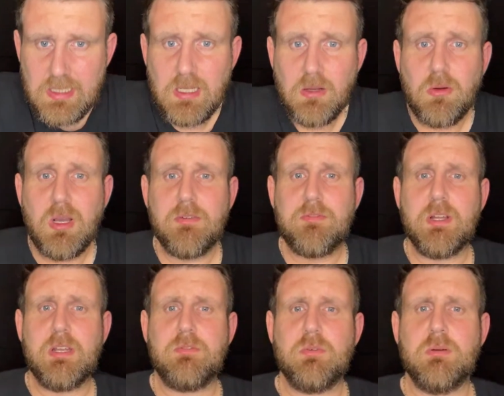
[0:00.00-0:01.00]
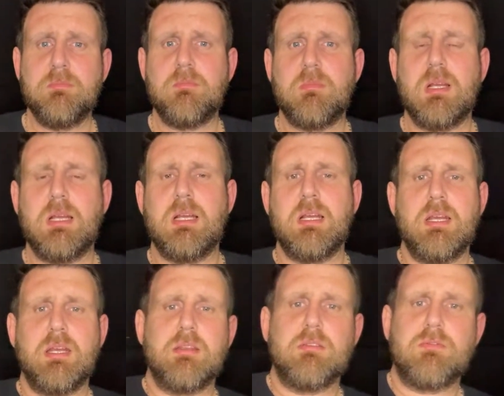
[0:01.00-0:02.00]
Well, have fun everyone,
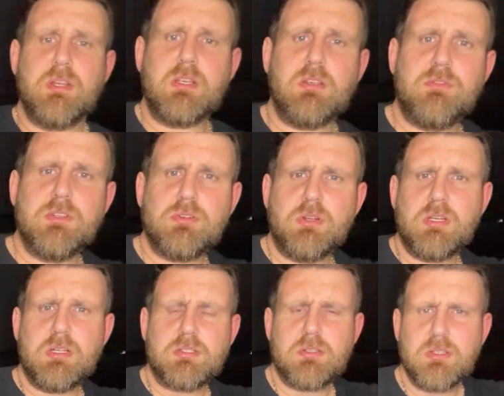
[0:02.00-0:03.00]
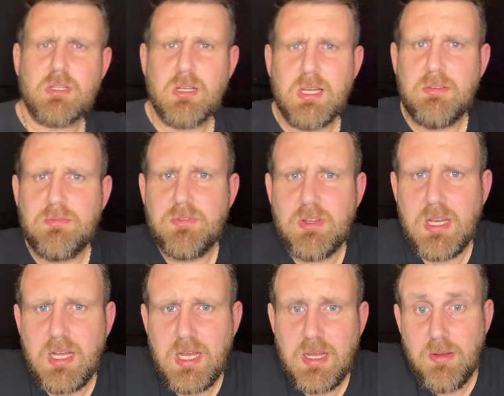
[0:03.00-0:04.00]
and thank you for joining us on the live.
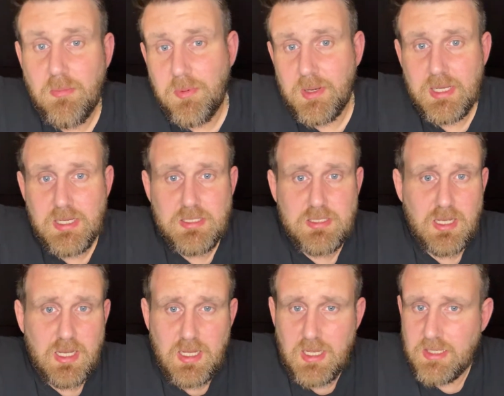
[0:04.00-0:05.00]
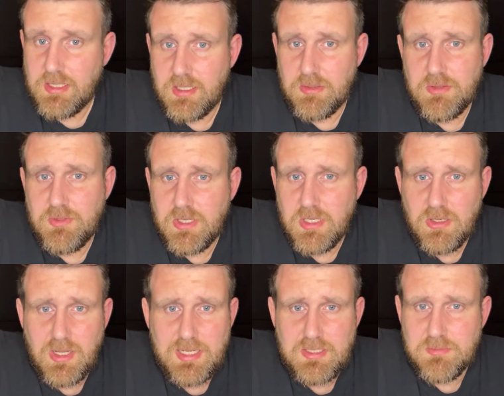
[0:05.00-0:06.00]
Please, you know, if you can
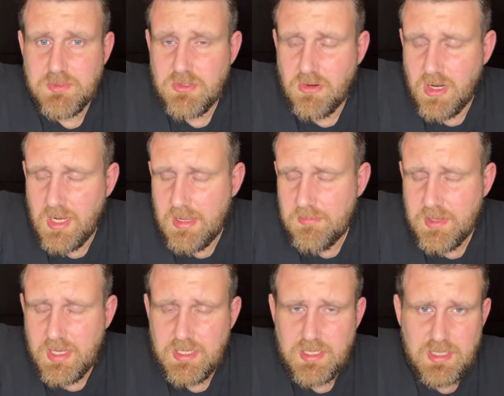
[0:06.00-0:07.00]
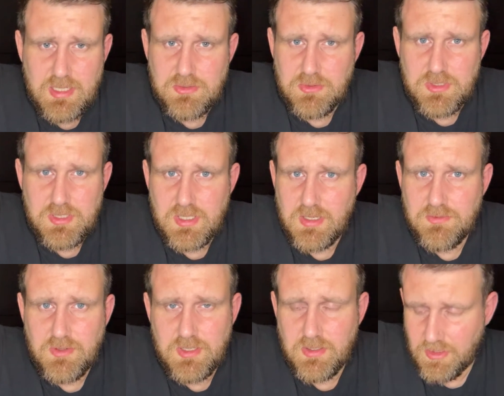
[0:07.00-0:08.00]
like, subscribe, any of that sort of stuff.
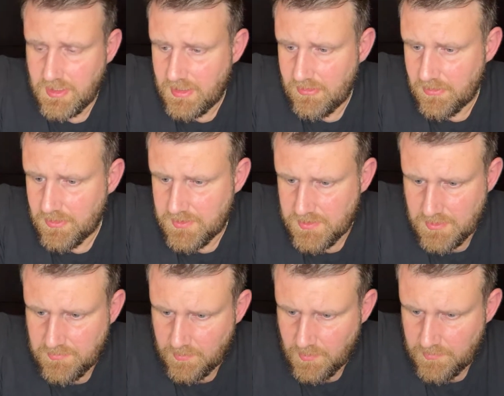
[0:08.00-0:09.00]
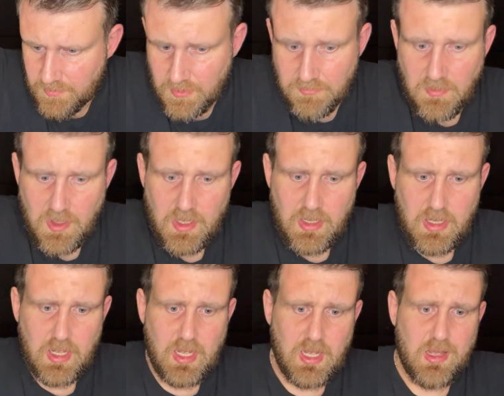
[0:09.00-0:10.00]
I know you hear it all the time from everyone.
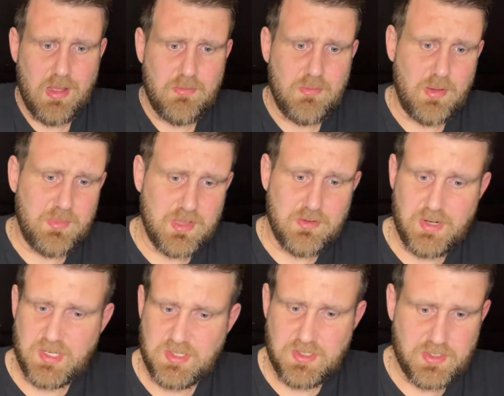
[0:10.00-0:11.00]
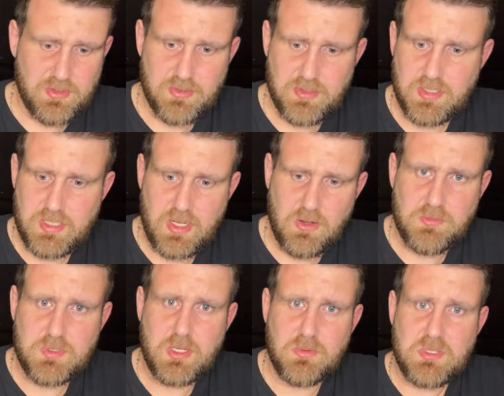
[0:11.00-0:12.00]
I mean, the reason you do is because it helps
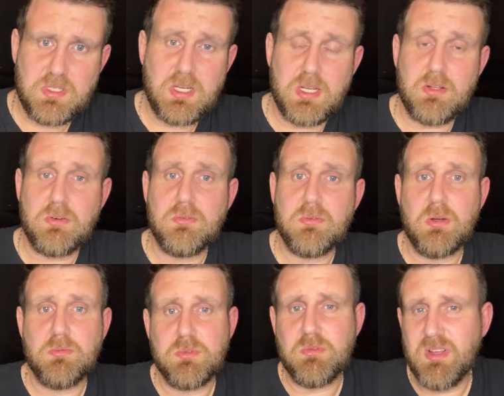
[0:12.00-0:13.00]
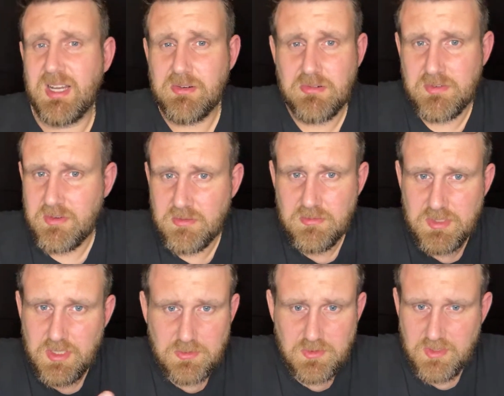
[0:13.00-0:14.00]
the channel, helps with algorithms,
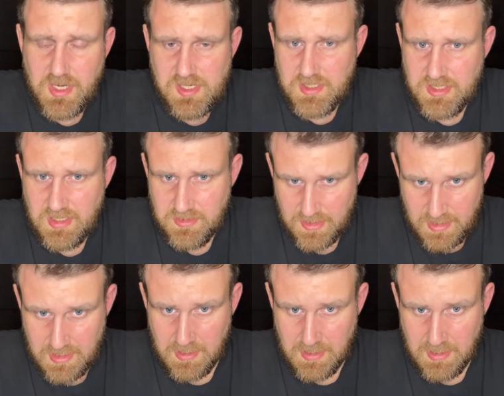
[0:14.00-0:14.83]
helps with getting us out there.